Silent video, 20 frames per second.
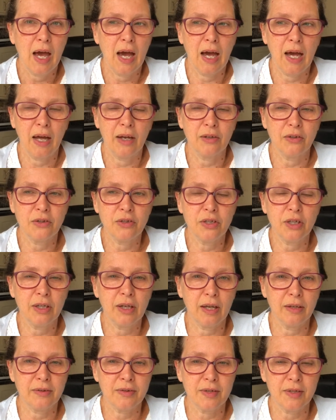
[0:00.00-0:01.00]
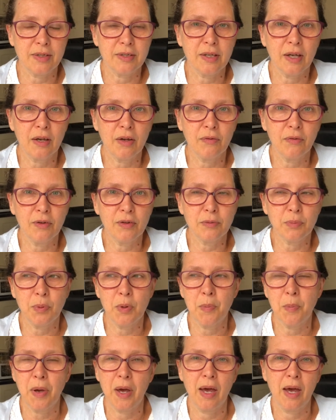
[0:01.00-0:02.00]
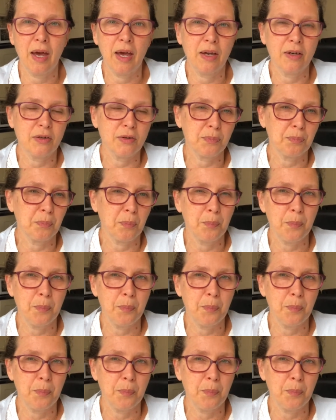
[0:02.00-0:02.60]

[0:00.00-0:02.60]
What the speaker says: And she gets the servants prepared,